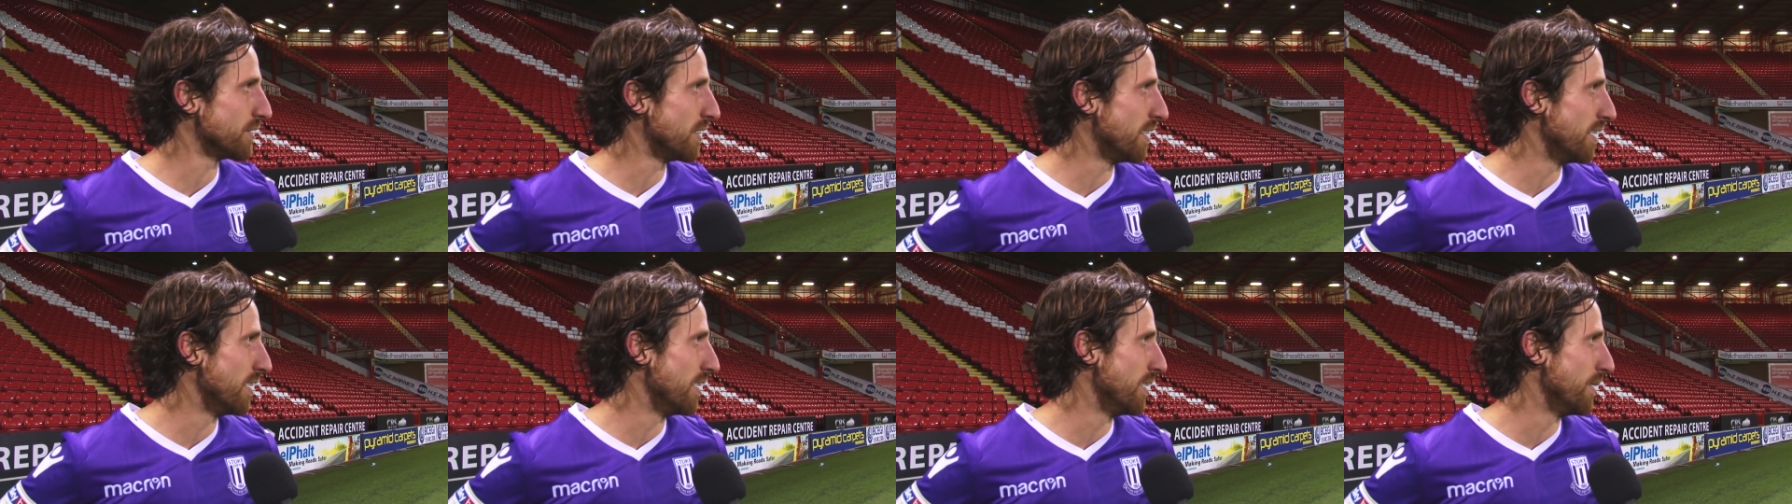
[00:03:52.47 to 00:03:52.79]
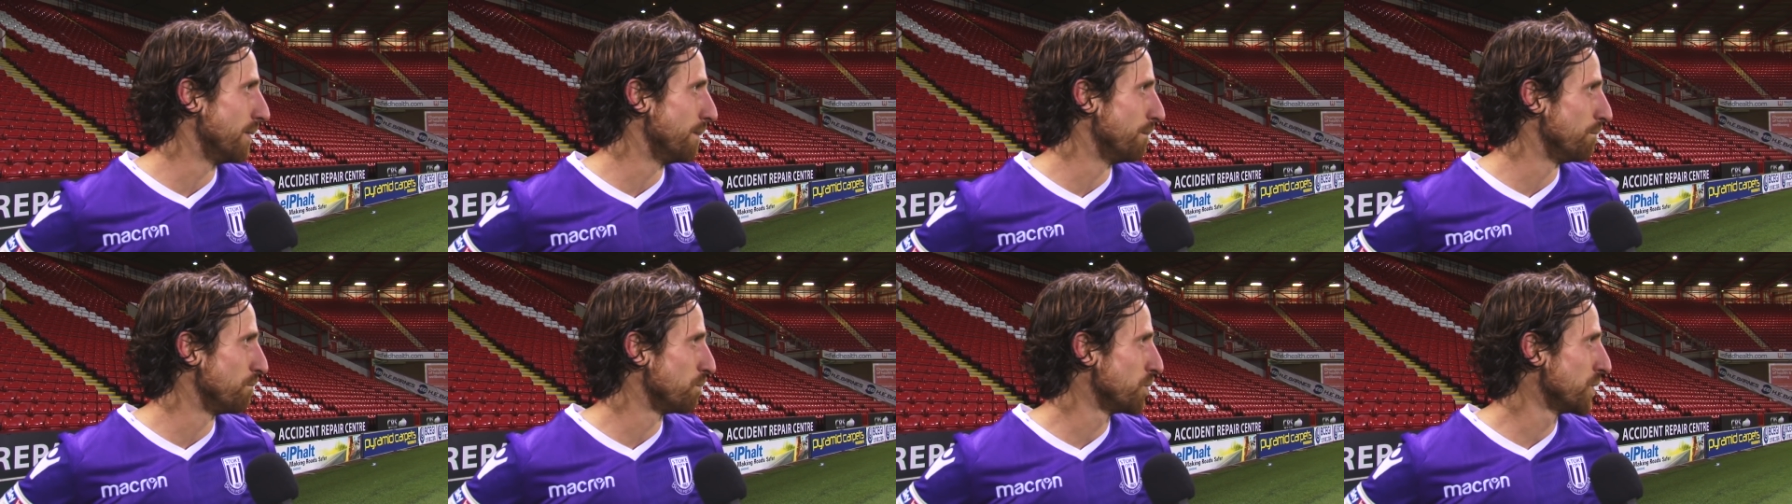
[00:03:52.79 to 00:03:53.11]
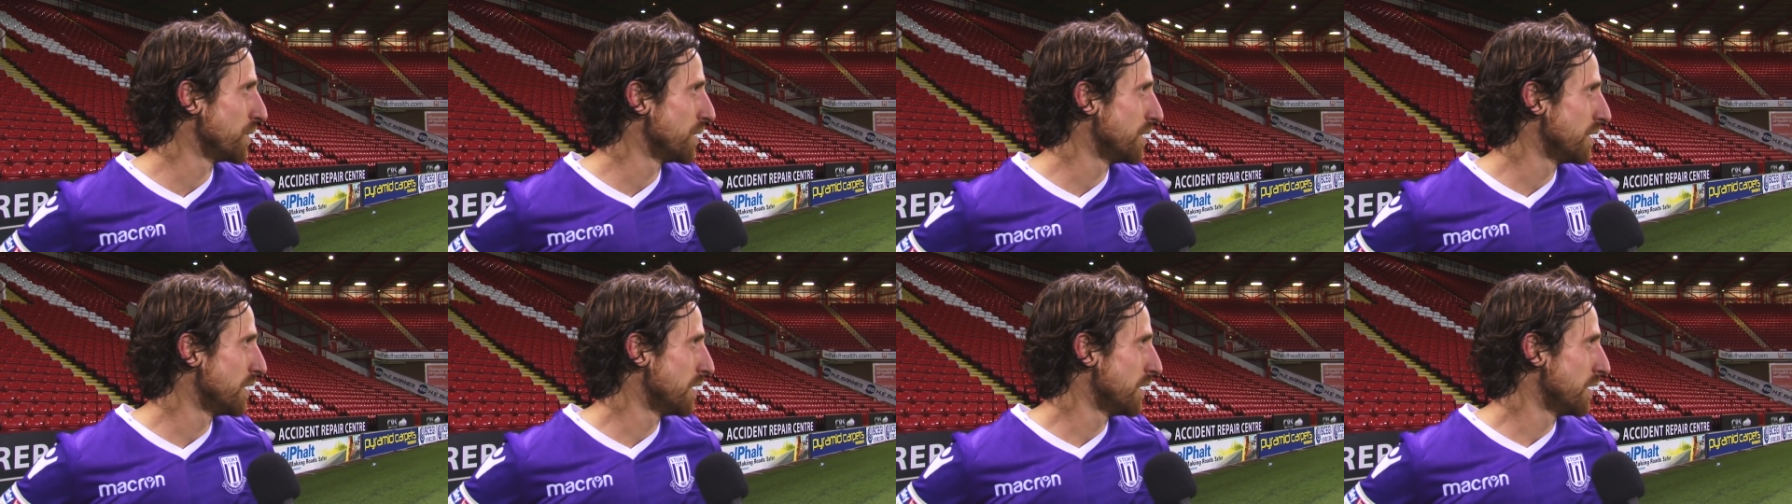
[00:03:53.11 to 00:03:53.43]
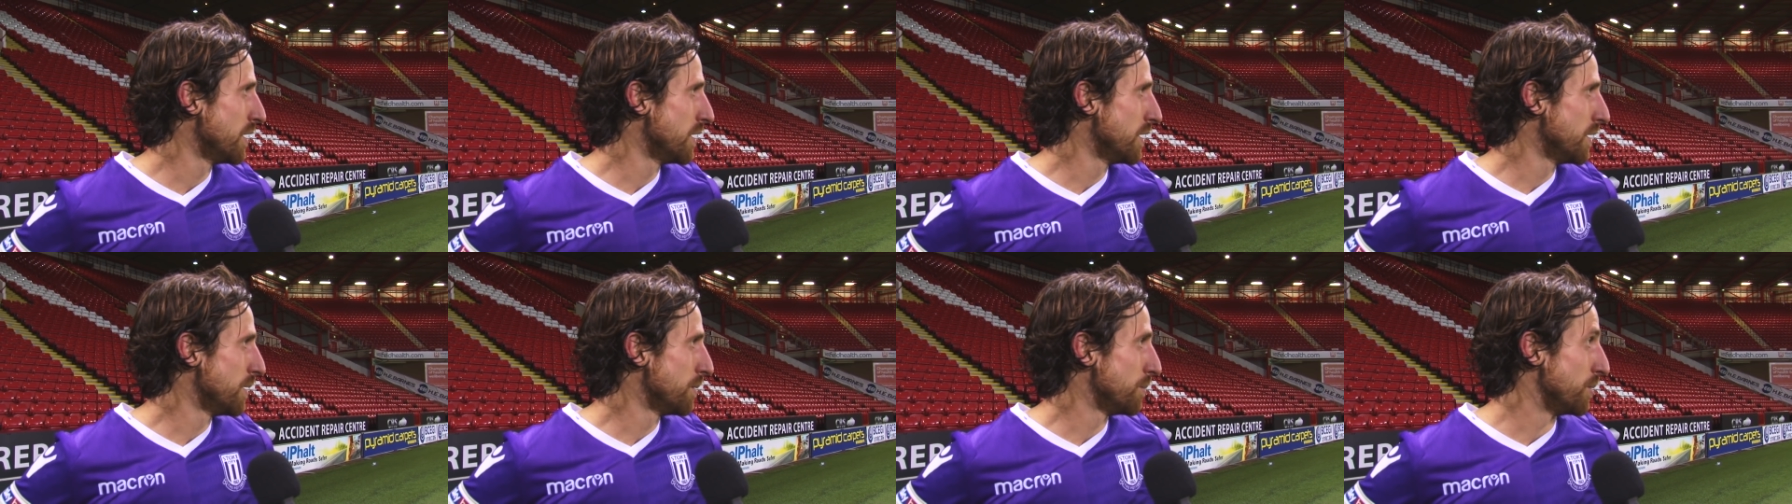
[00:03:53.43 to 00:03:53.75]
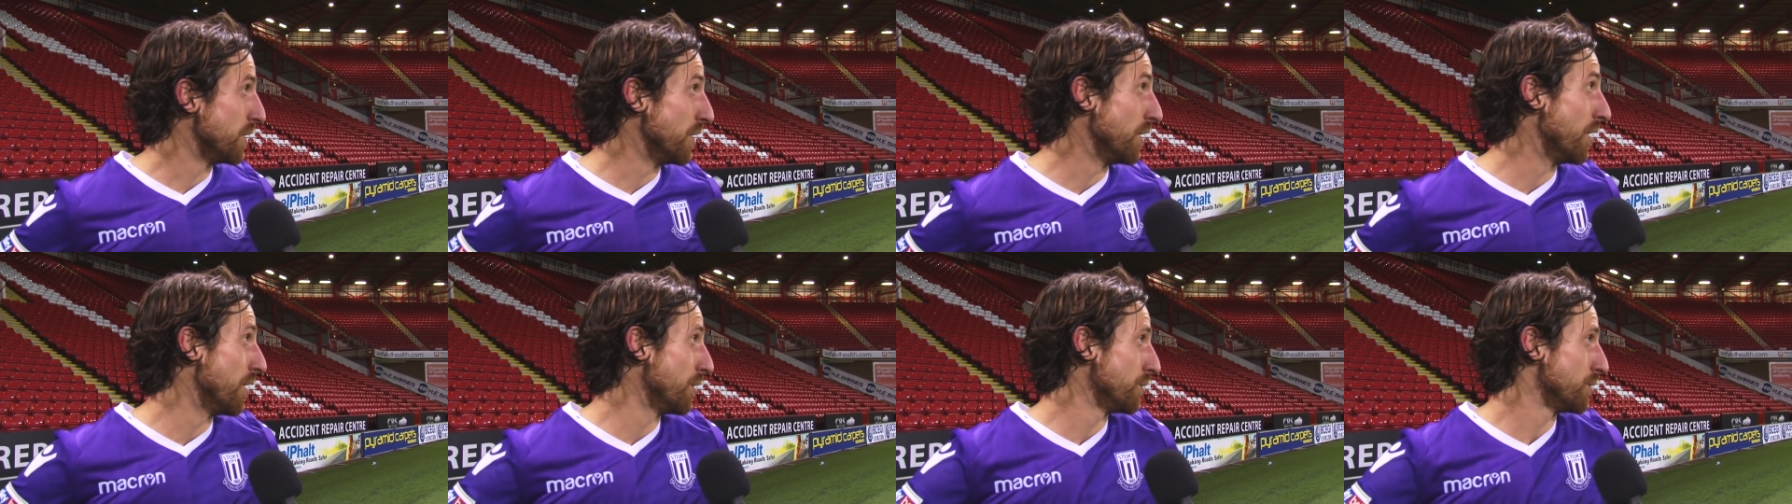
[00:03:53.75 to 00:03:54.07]
Um,
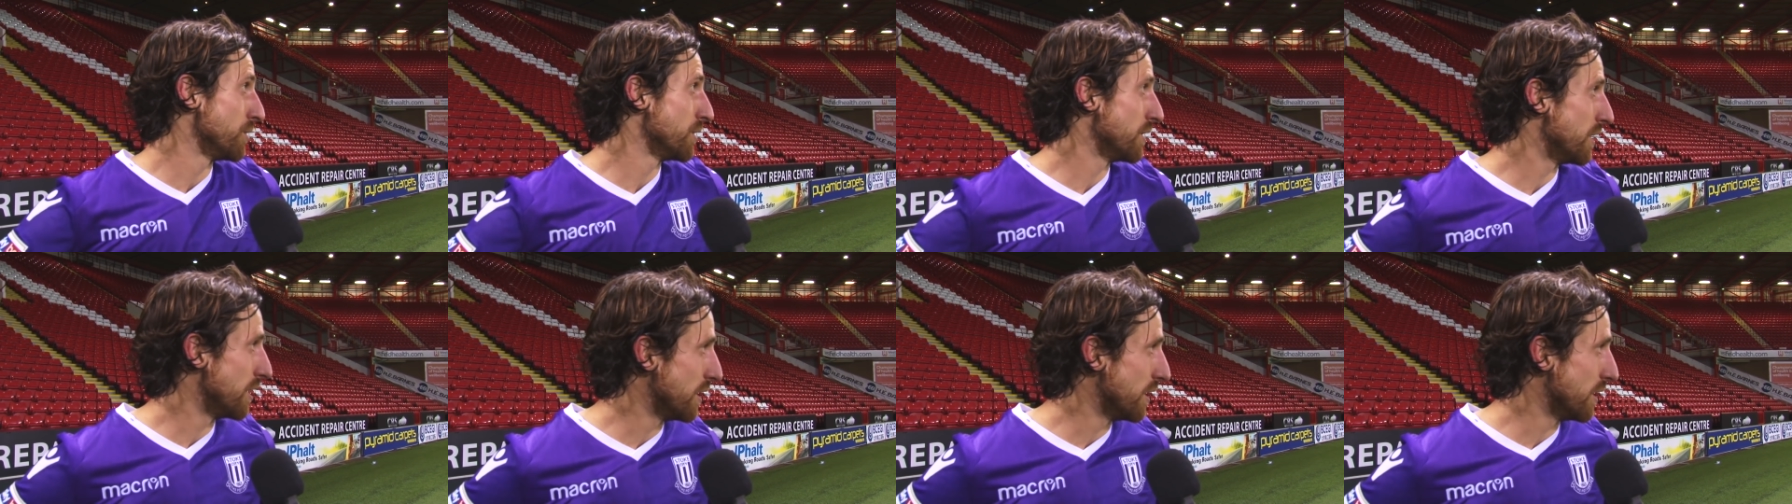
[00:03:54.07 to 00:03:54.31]
but no,